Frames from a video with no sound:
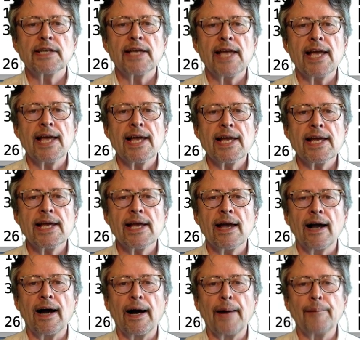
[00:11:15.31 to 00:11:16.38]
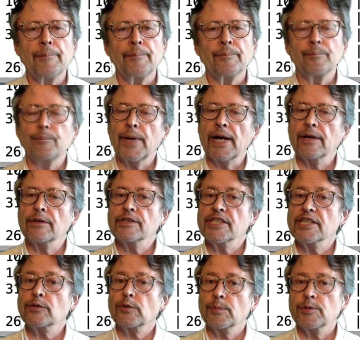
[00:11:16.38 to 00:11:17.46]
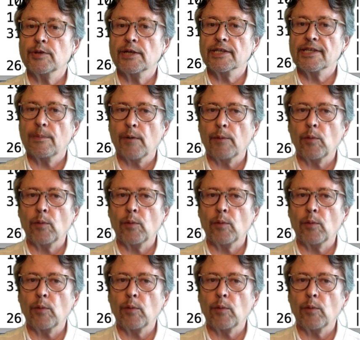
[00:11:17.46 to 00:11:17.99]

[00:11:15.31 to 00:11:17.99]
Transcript: a better description in some way,